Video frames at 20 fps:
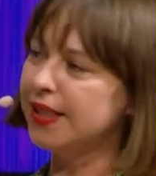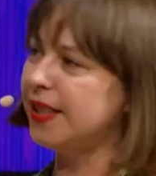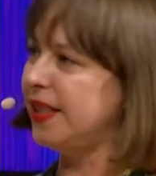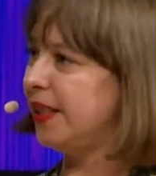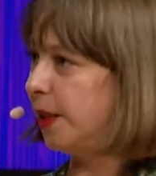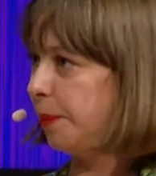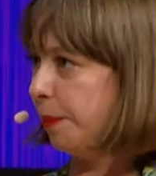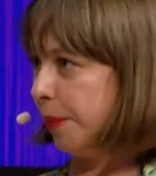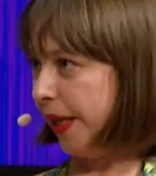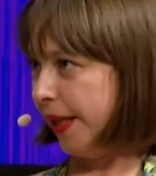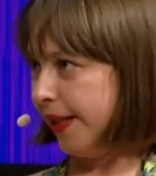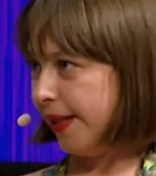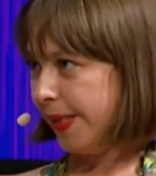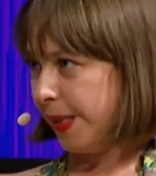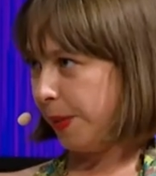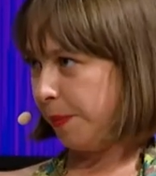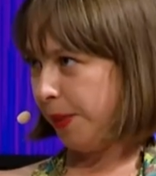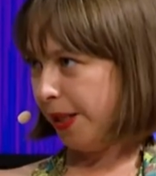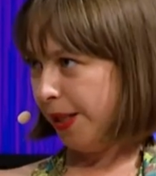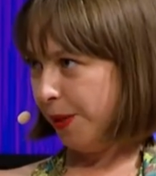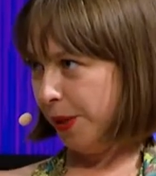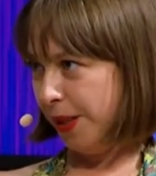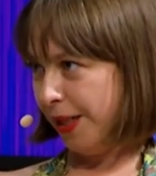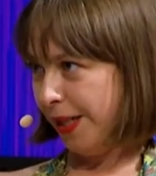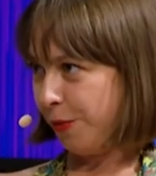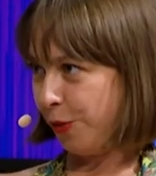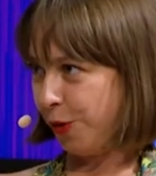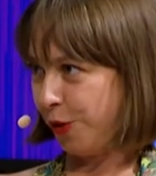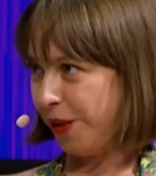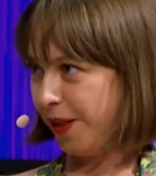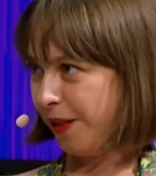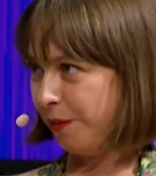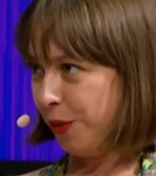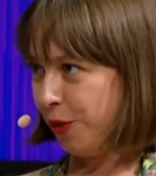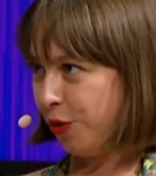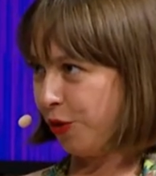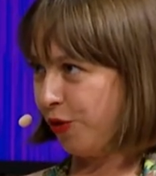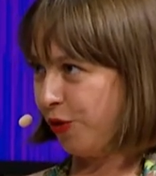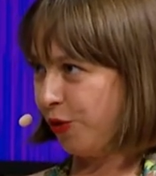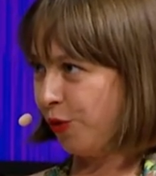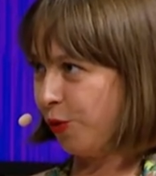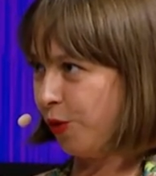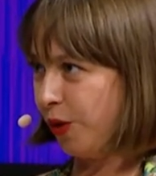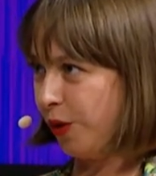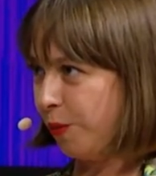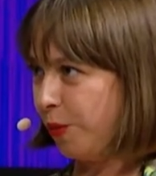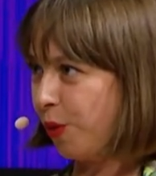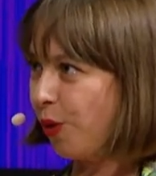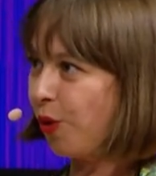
an independence baby, I would say, because you were